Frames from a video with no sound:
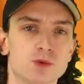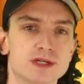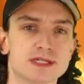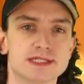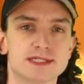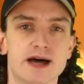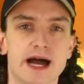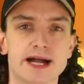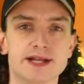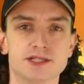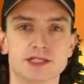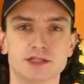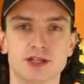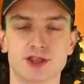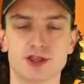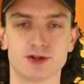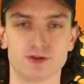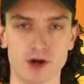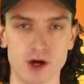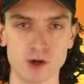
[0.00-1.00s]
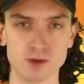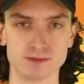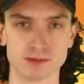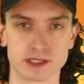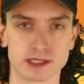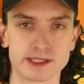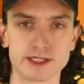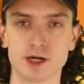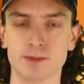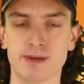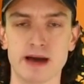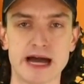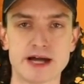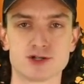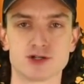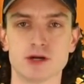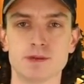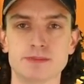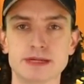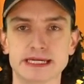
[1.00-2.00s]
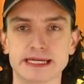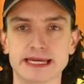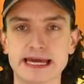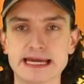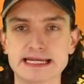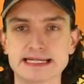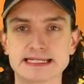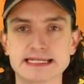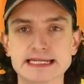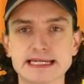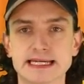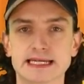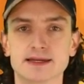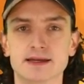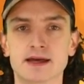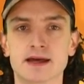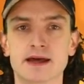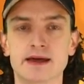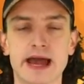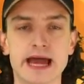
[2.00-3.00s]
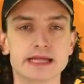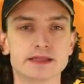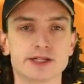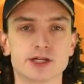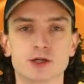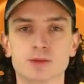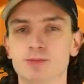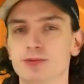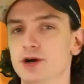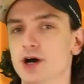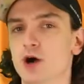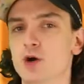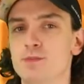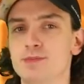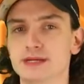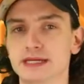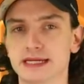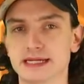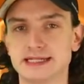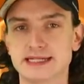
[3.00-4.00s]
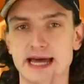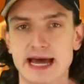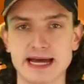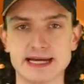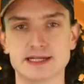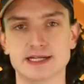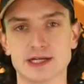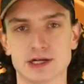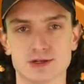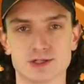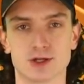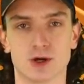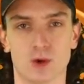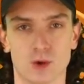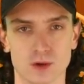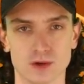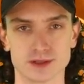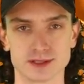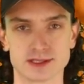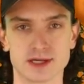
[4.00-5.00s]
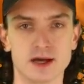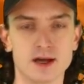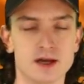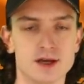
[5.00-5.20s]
were assigned to the throne, Cleopatra being 18 and little Bro being 10 years old.